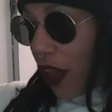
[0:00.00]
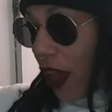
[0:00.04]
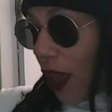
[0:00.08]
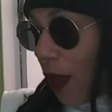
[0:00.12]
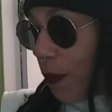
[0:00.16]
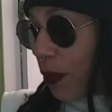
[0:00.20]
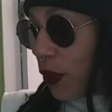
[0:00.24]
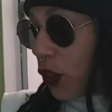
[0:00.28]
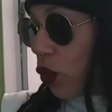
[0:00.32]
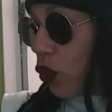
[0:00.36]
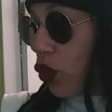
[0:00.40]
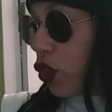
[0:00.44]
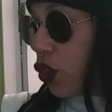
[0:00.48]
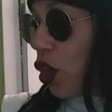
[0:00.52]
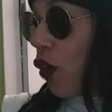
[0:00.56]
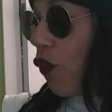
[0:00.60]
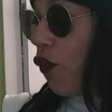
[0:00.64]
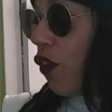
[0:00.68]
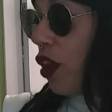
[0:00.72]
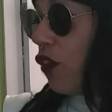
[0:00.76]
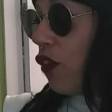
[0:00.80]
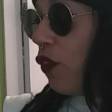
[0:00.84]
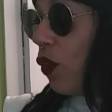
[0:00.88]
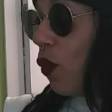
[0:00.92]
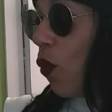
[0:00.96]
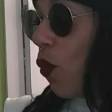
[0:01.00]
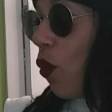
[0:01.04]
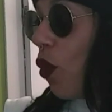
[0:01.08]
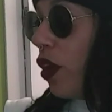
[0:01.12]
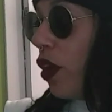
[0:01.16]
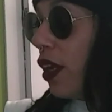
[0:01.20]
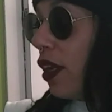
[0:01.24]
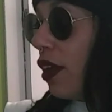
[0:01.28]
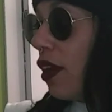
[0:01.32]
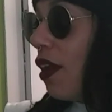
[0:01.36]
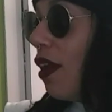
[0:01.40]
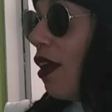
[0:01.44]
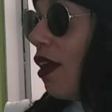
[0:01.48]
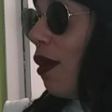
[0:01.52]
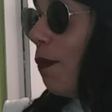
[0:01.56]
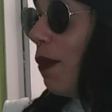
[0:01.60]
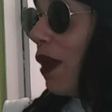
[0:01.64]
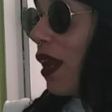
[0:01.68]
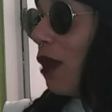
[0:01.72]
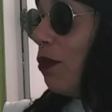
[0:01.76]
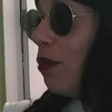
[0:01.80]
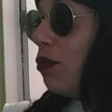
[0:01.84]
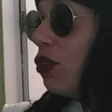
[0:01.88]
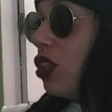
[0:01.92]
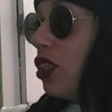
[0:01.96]
episodes are already recorded, but
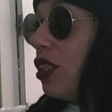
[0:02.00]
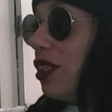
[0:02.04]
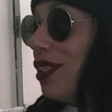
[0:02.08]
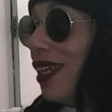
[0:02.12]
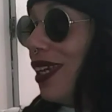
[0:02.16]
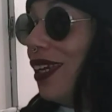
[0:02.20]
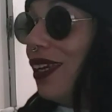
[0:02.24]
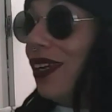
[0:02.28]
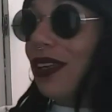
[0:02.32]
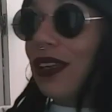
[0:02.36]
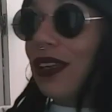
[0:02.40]
I'm just saying.